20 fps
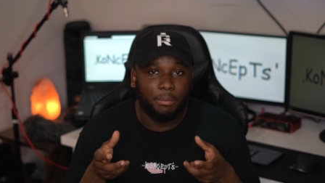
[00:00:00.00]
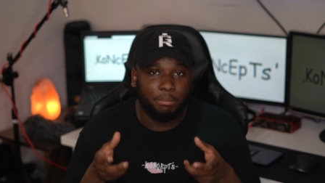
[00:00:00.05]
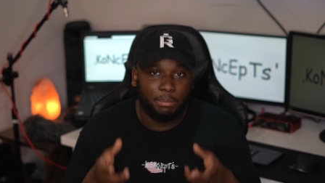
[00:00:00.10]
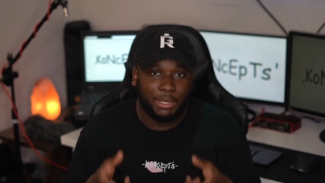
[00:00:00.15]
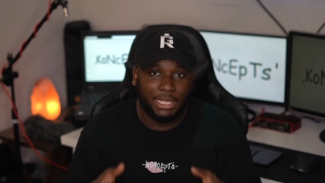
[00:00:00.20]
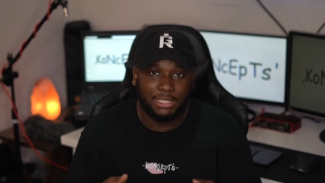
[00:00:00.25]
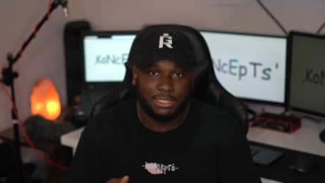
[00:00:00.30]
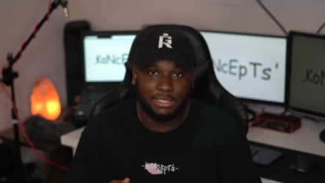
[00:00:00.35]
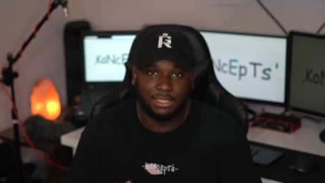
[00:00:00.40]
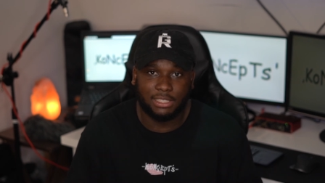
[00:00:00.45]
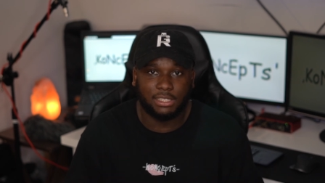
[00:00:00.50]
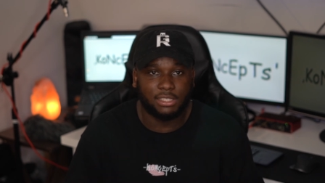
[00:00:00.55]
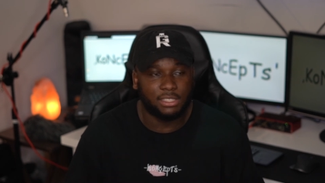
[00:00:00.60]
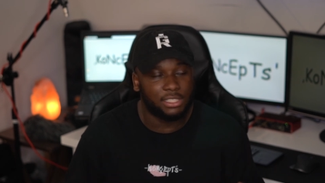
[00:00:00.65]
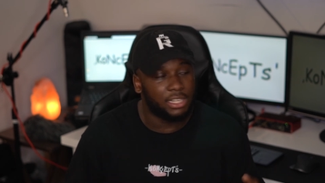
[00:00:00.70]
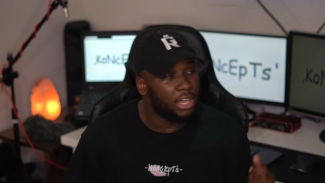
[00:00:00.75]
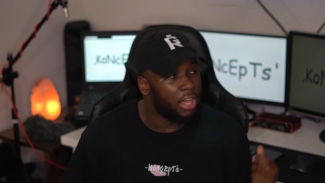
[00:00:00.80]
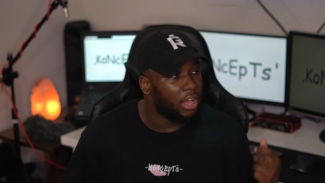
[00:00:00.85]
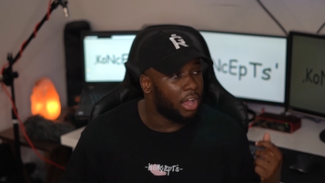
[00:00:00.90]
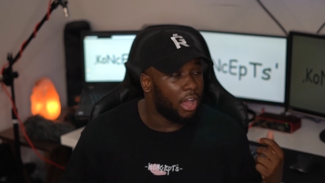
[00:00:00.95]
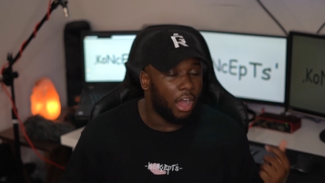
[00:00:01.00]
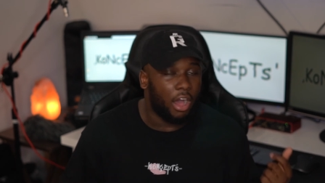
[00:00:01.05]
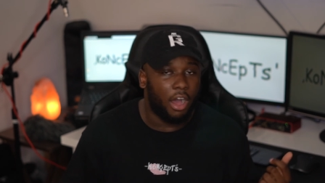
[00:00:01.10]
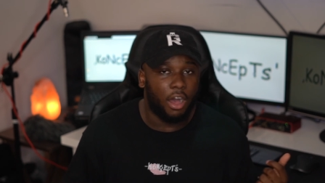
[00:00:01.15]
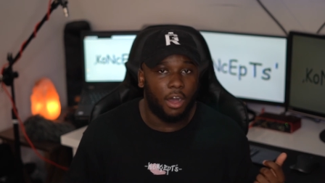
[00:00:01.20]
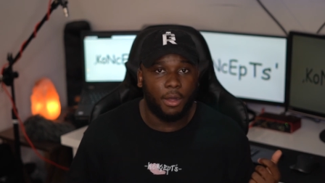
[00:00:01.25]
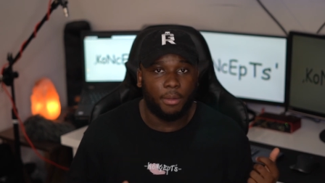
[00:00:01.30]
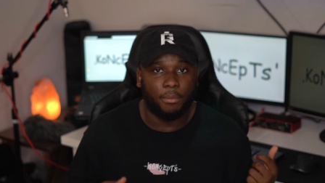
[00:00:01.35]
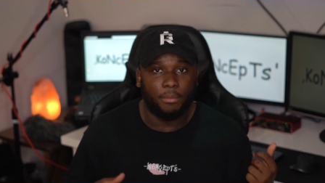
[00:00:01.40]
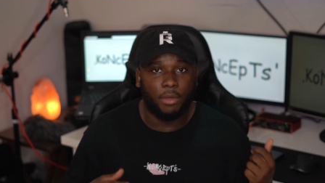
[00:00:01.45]
pieces
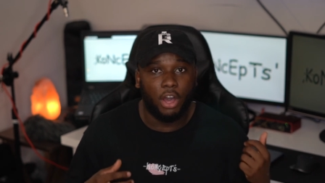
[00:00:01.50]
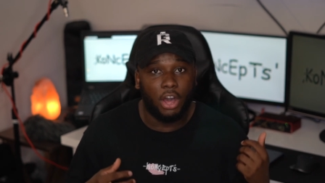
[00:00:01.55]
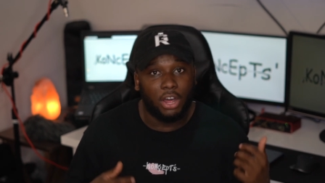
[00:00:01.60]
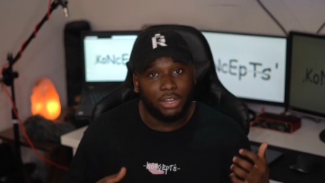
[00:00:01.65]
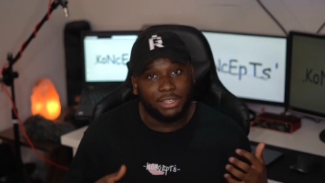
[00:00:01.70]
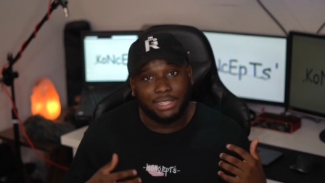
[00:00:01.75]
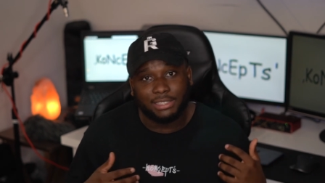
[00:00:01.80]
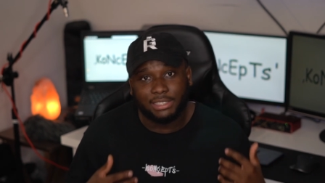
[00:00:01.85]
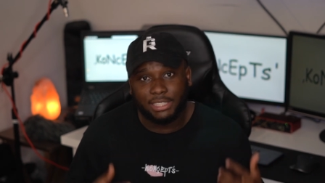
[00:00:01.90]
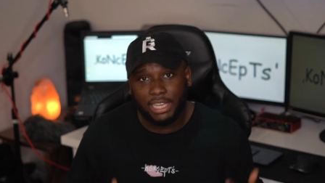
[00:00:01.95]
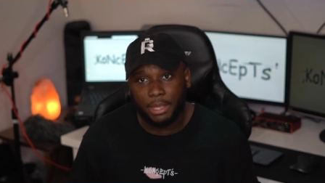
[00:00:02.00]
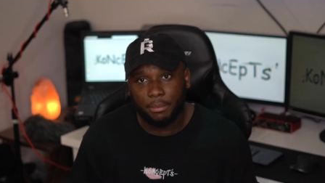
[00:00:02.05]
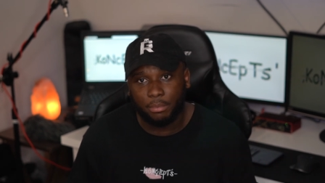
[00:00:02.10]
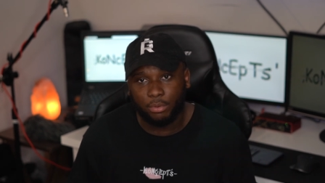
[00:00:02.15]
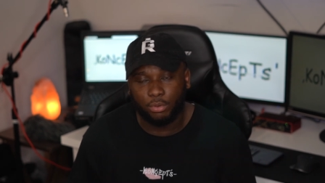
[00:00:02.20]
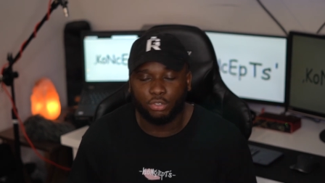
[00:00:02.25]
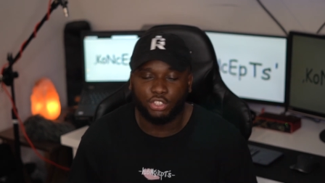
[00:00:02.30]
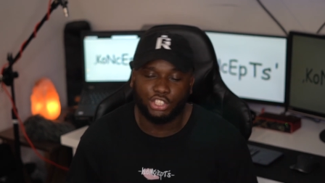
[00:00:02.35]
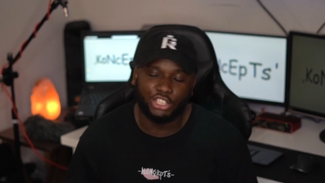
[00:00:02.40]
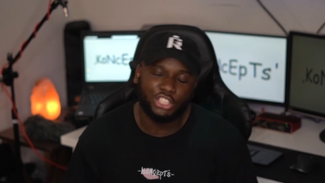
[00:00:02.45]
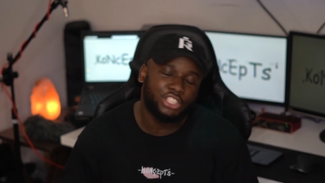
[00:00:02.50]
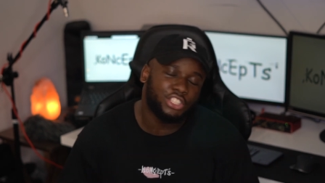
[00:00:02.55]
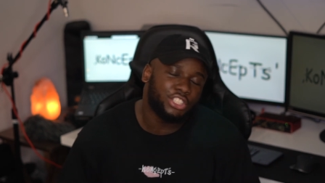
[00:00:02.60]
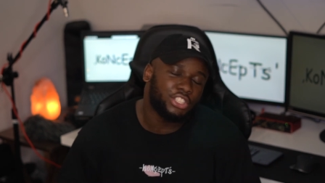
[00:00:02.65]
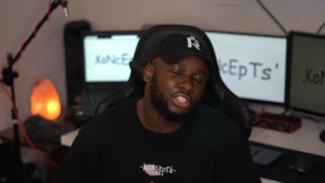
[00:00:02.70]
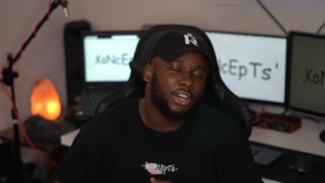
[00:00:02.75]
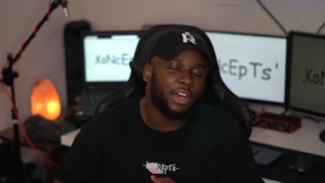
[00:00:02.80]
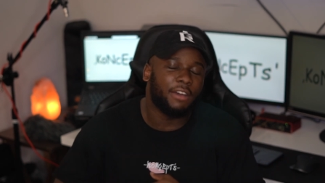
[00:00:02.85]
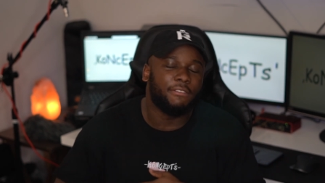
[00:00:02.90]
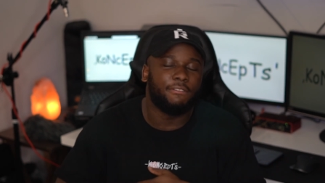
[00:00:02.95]
on the table, just
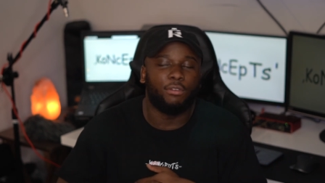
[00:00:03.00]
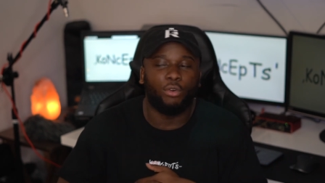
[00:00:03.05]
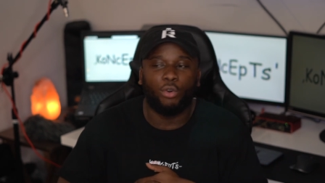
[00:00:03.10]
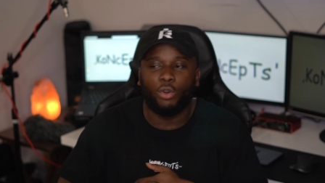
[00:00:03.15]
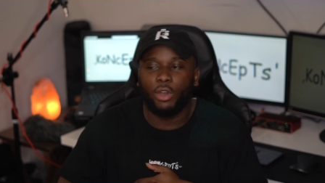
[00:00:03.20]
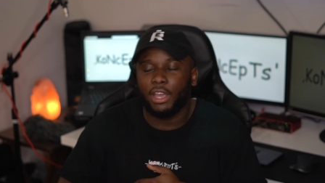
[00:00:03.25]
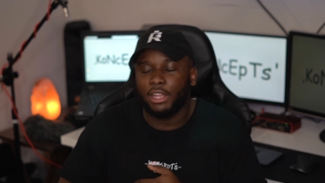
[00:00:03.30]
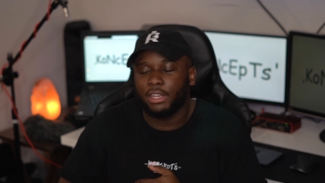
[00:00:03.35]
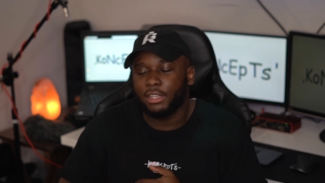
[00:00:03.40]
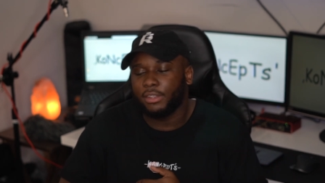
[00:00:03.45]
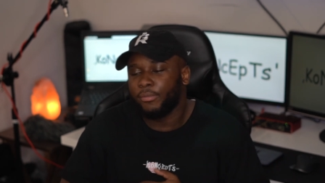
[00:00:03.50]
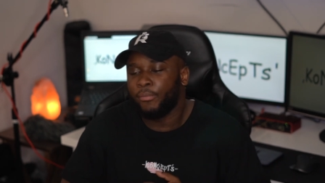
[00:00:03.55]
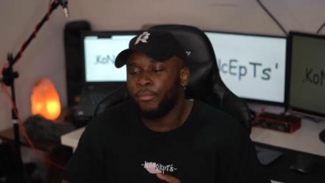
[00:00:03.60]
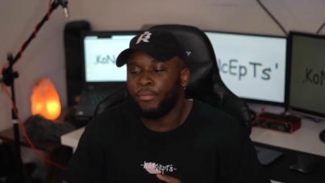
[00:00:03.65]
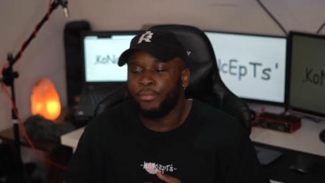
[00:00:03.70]
to avoid